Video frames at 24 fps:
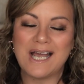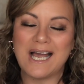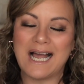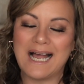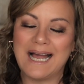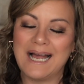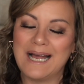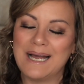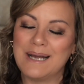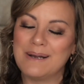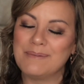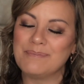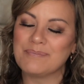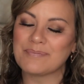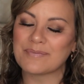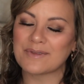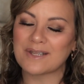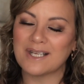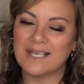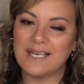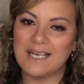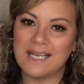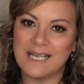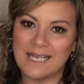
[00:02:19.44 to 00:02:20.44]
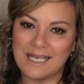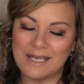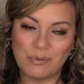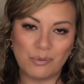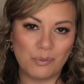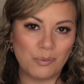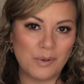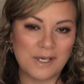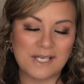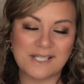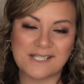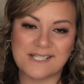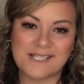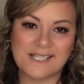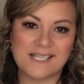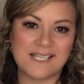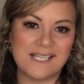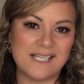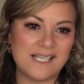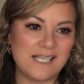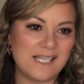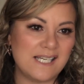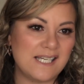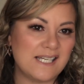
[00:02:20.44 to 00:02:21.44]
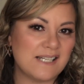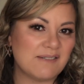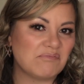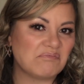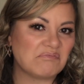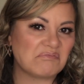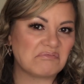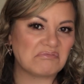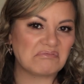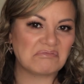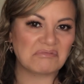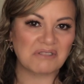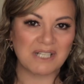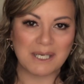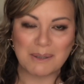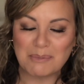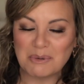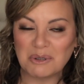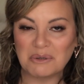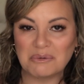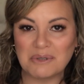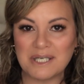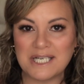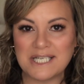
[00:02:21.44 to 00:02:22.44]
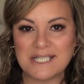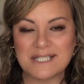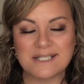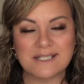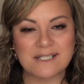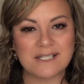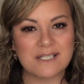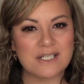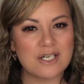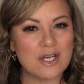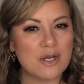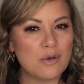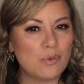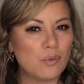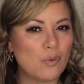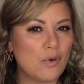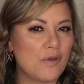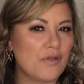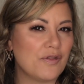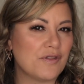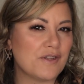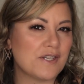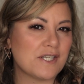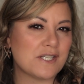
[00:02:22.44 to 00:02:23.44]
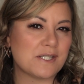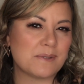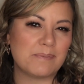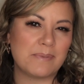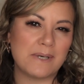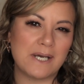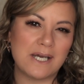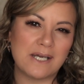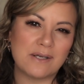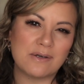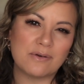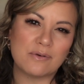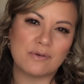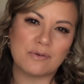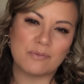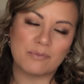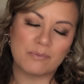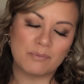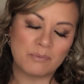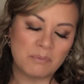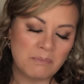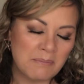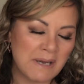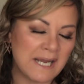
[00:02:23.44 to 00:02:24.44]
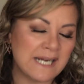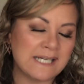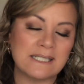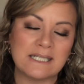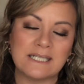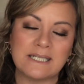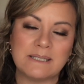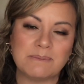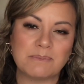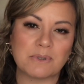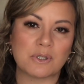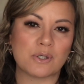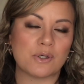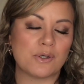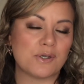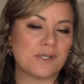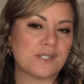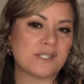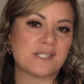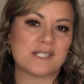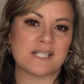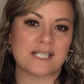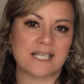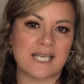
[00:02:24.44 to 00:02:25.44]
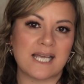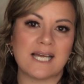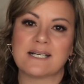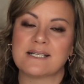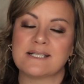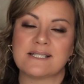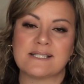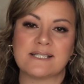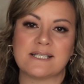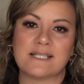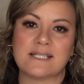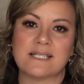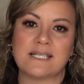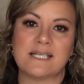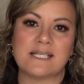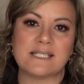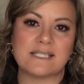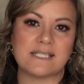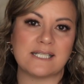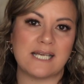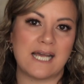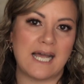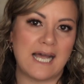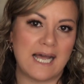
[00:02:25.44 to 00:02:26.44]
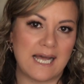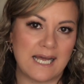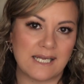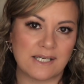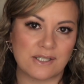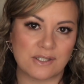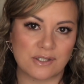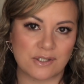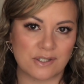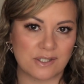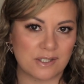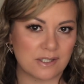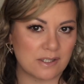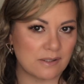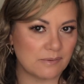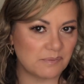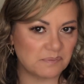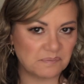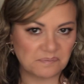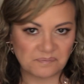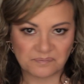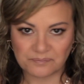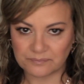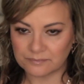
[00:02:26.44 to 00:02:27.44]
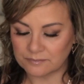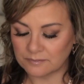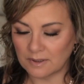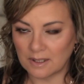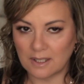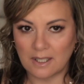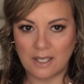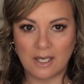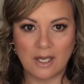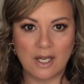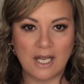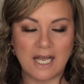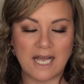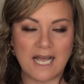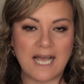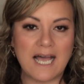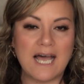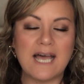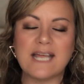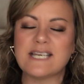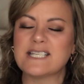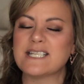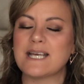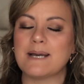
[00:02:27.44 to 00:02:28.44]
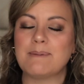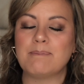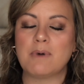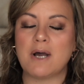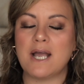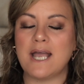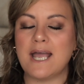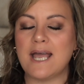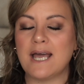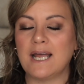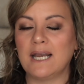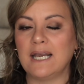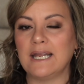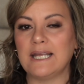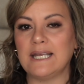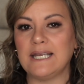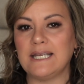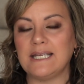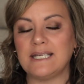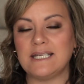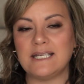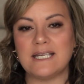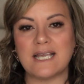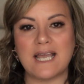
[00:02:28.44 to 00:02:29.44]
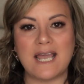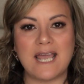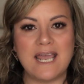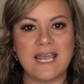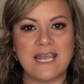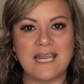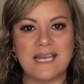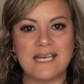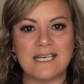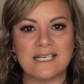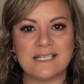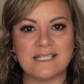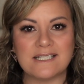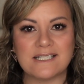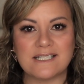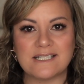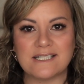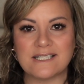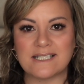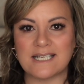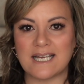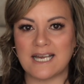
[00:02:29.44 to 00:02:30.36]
Once again, a couple of reasons I don't want this, but mainly because the colours in it aren't up my alley, and